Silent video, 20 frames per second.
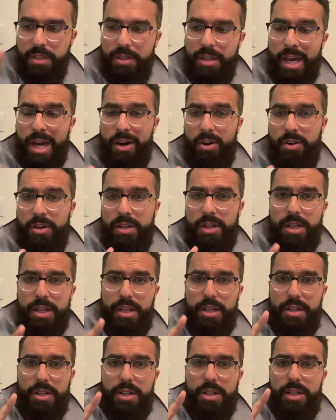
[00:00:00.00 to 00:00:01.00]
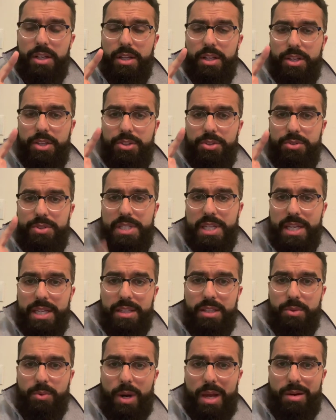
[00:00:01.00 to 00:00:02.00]
Now, you
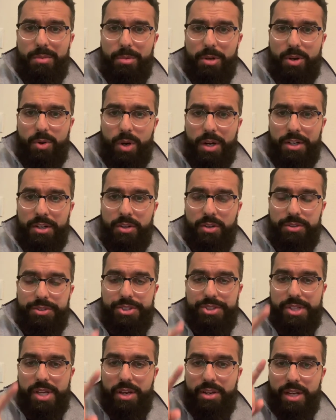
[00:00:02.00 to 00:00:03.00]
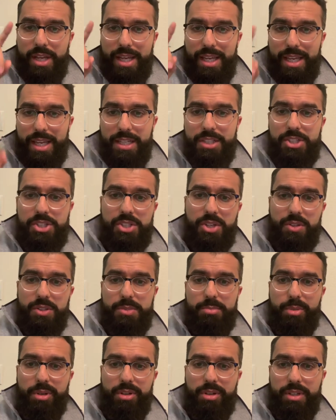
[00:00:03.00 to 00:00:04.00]
did the right upper quadrant ultrasound. It
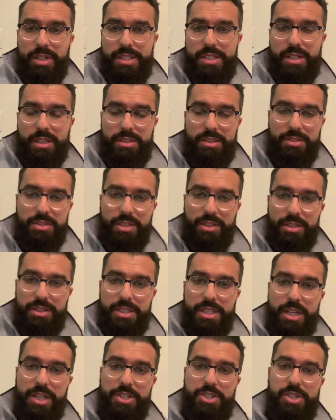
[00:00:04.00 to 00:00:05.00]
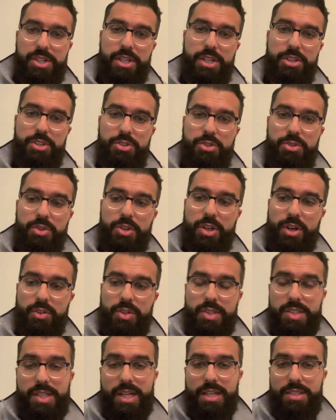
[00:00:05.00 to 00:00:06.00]
shows biliary ductal dilatation. You know
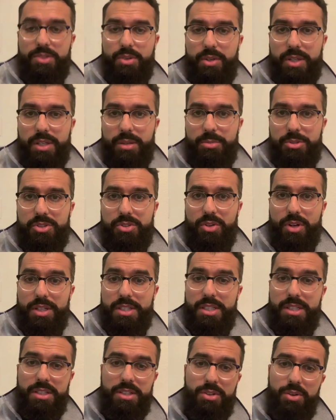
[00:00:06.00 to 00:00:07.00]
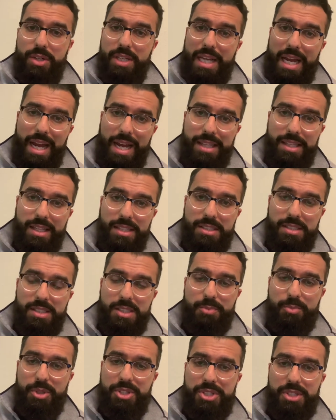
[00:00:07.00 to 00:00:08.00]
this guy's already obstructed, and you already had that
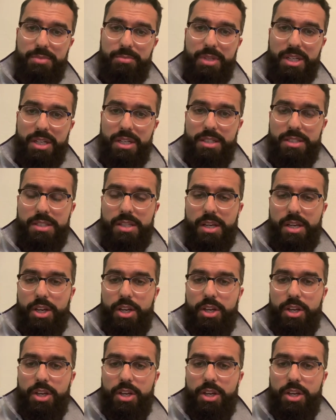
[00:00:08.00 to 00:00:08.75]
suspicion because